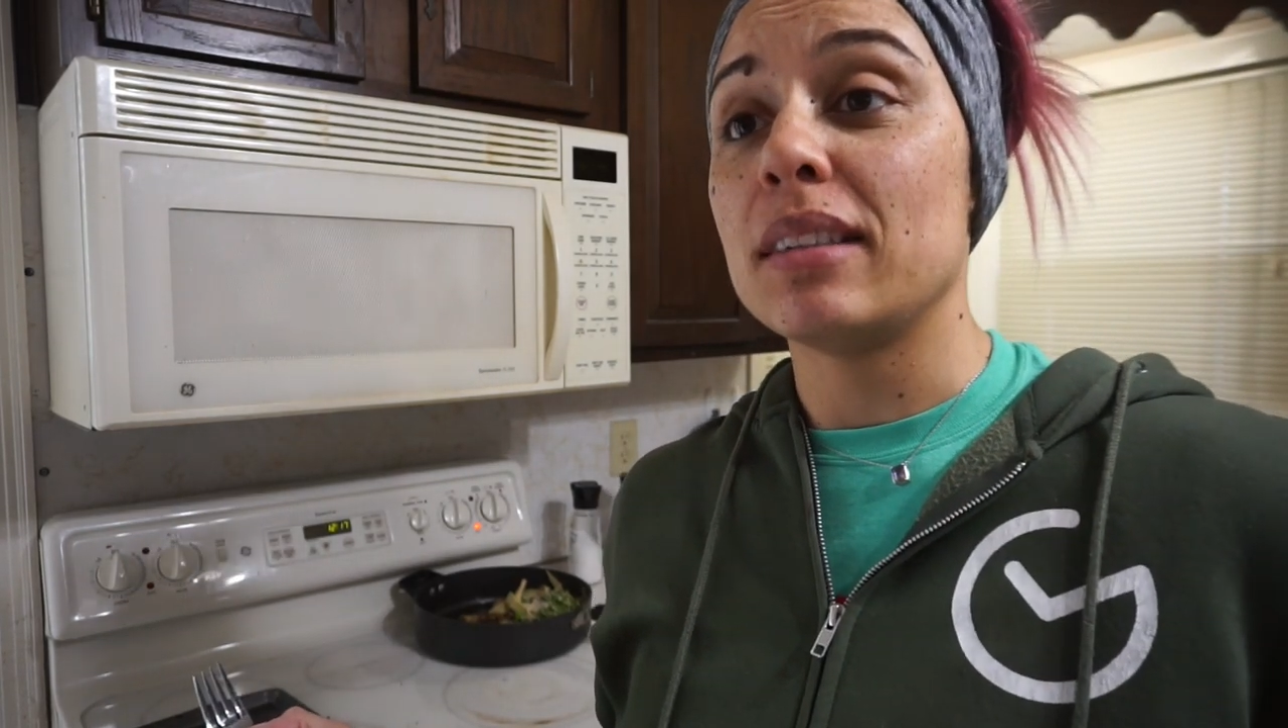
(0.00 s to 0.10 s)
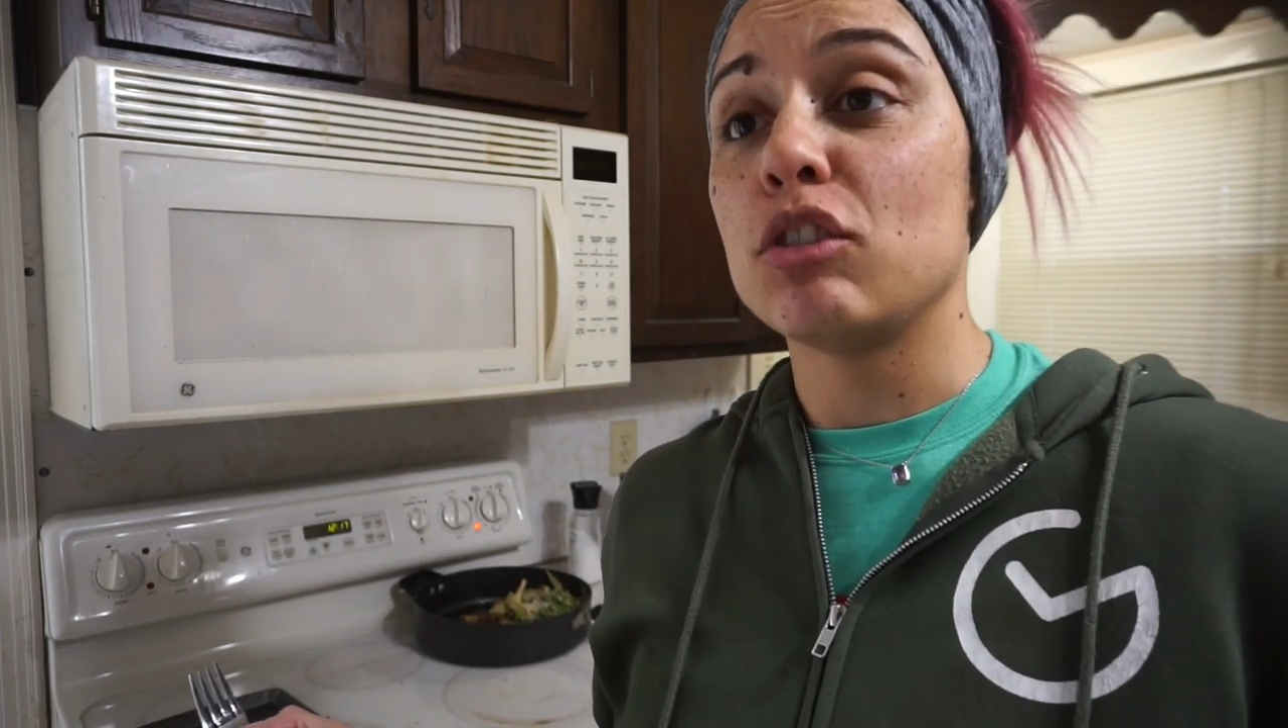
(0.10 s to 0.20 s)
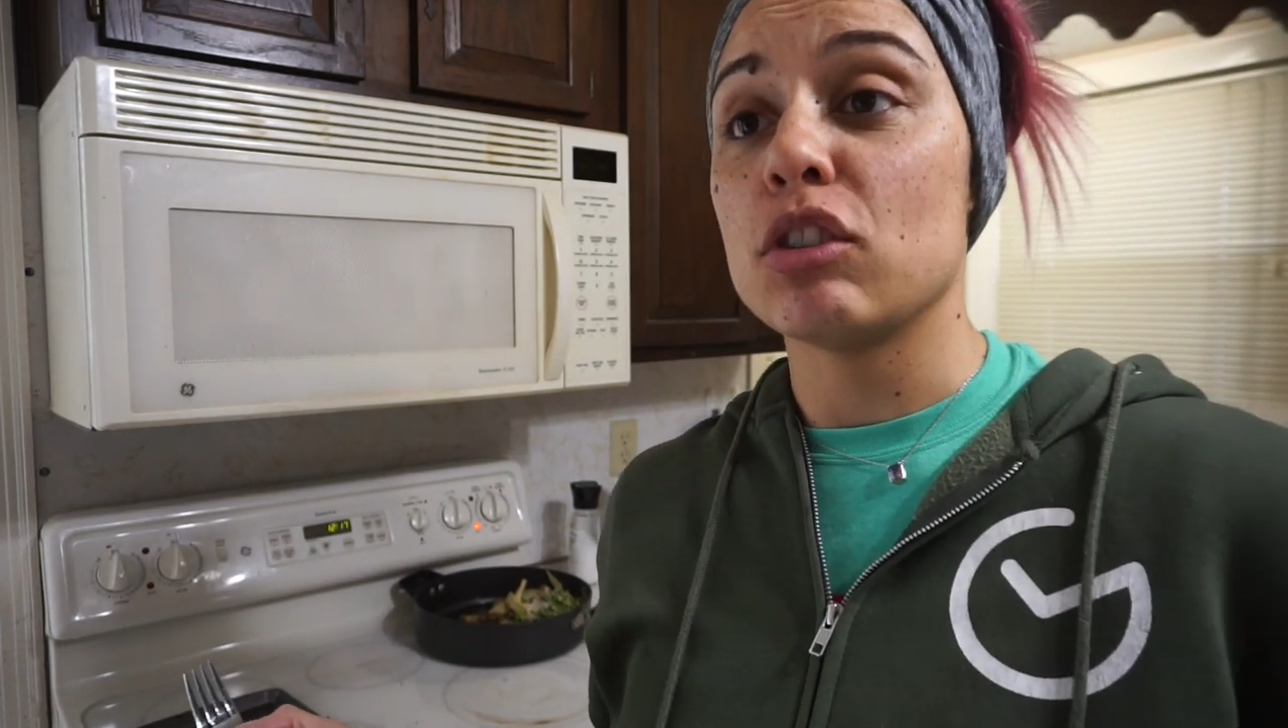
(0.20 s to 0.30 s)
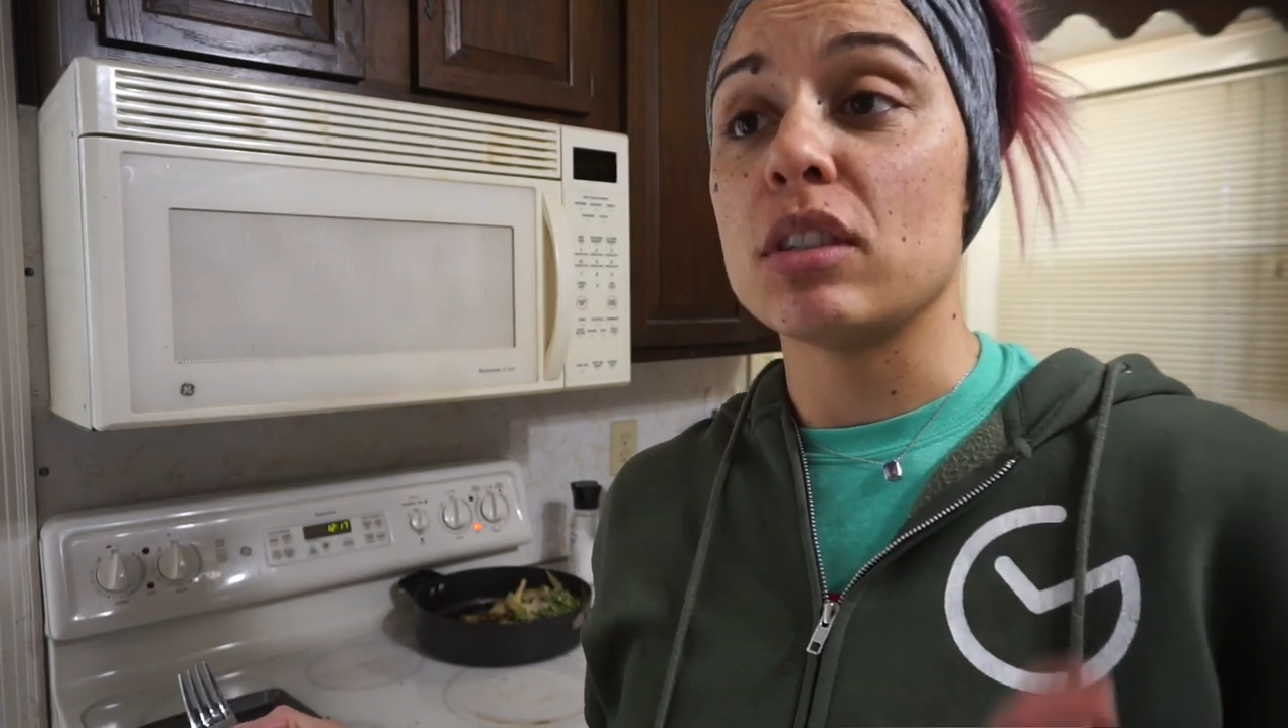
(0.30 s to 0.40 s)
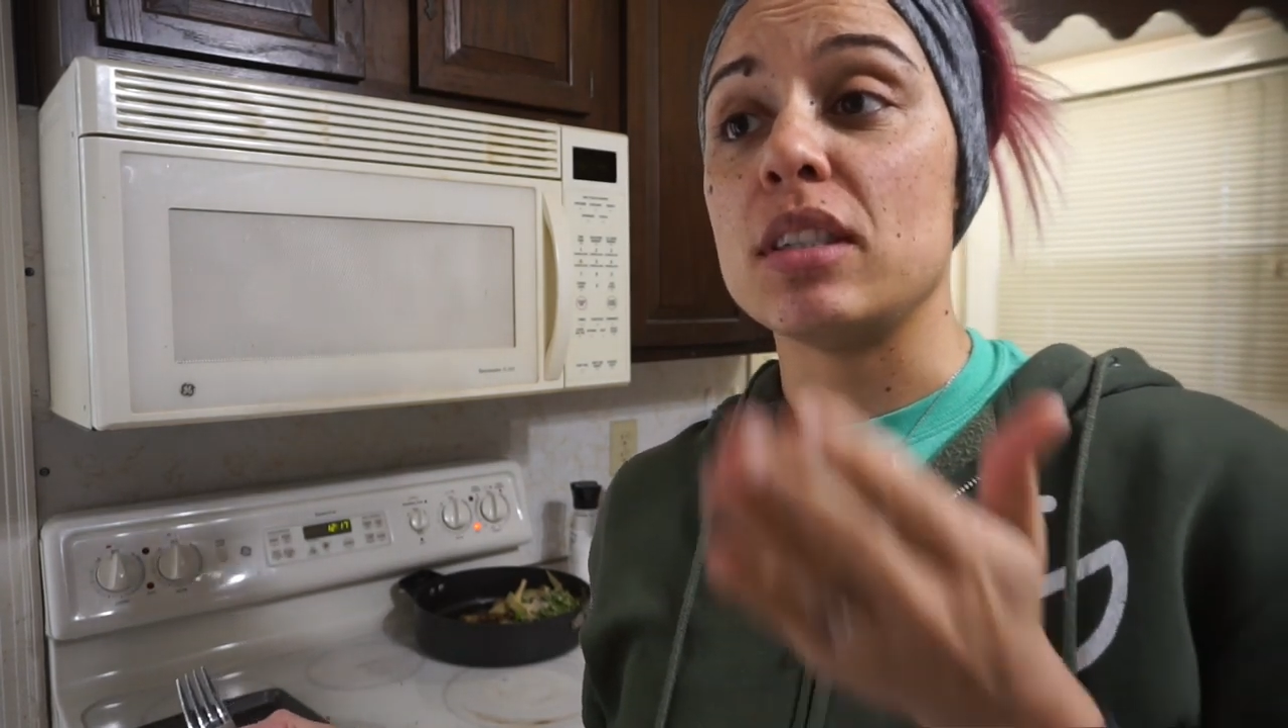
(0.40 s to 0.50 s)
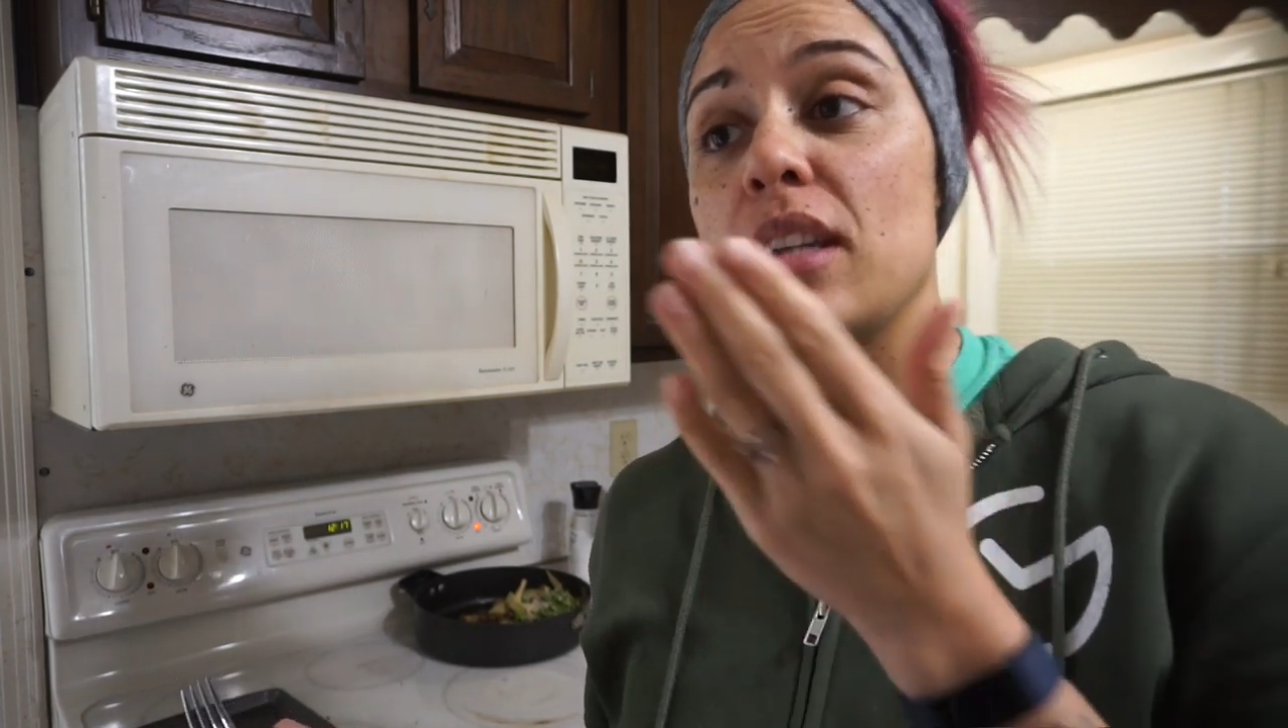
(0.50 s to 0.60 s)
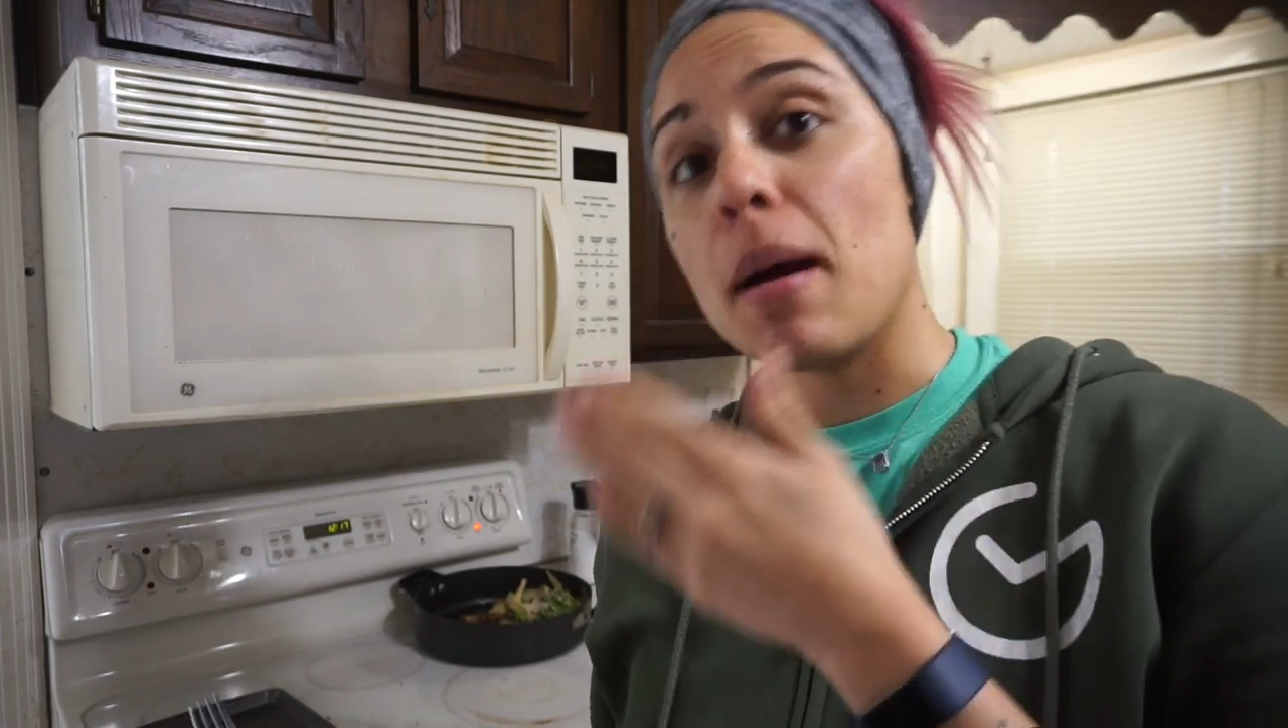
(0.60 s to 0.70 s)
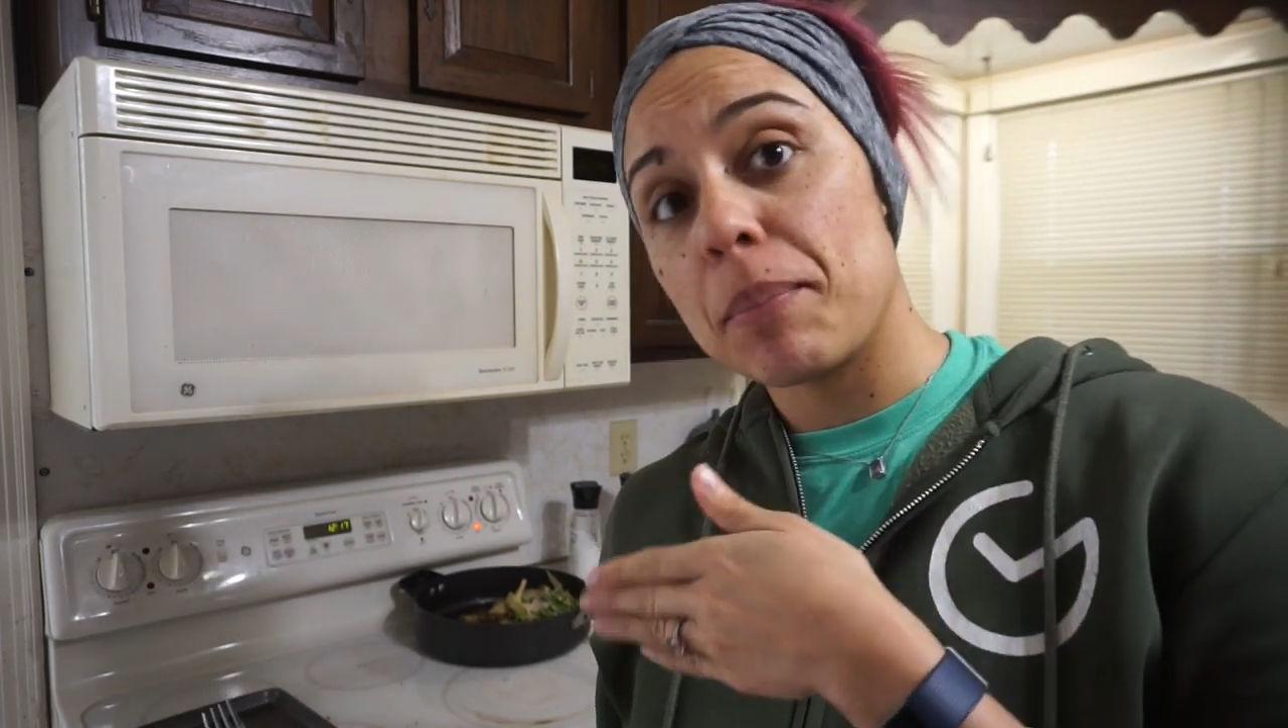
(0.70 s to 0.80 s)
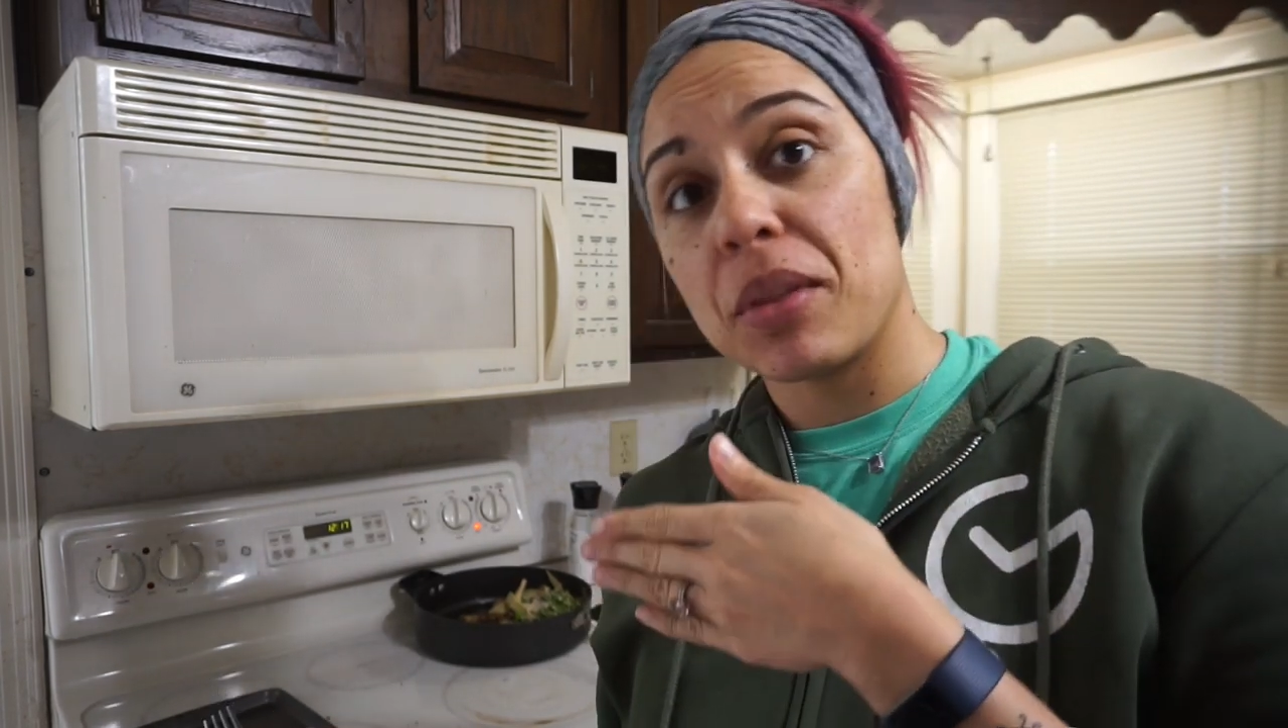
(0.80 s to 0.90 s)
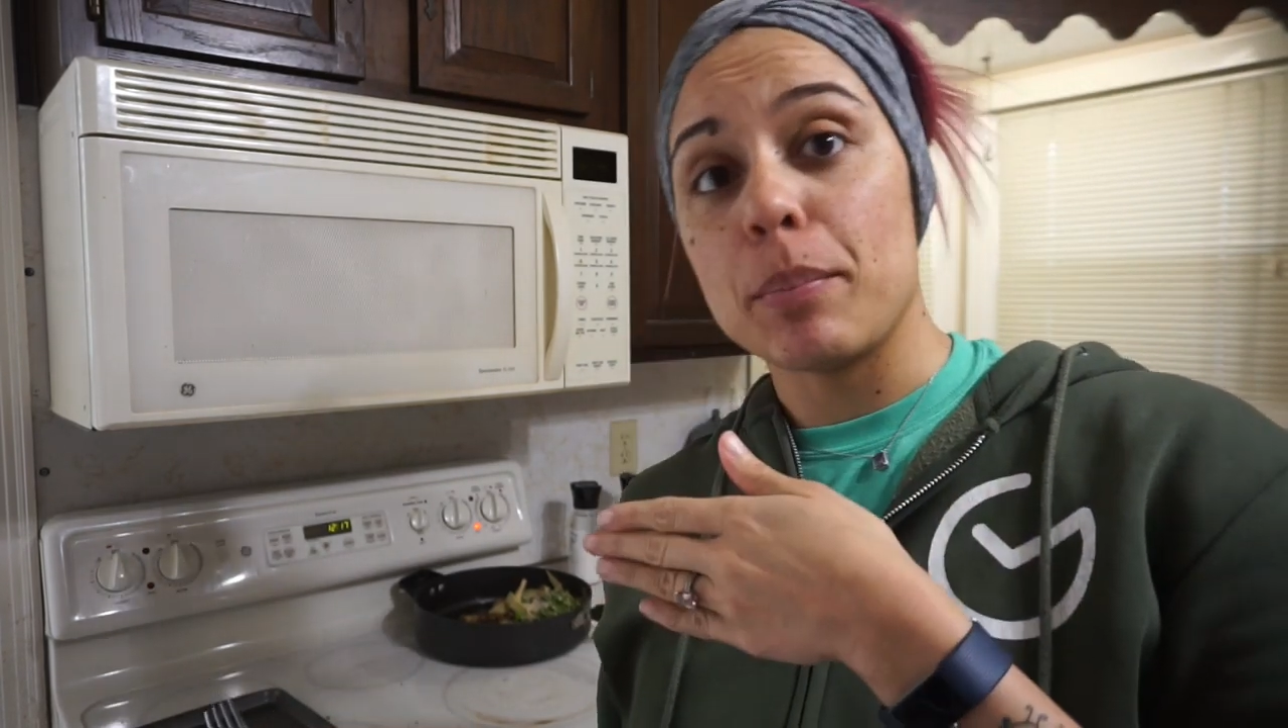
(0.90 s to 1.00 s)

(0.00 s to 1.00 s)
to just dump the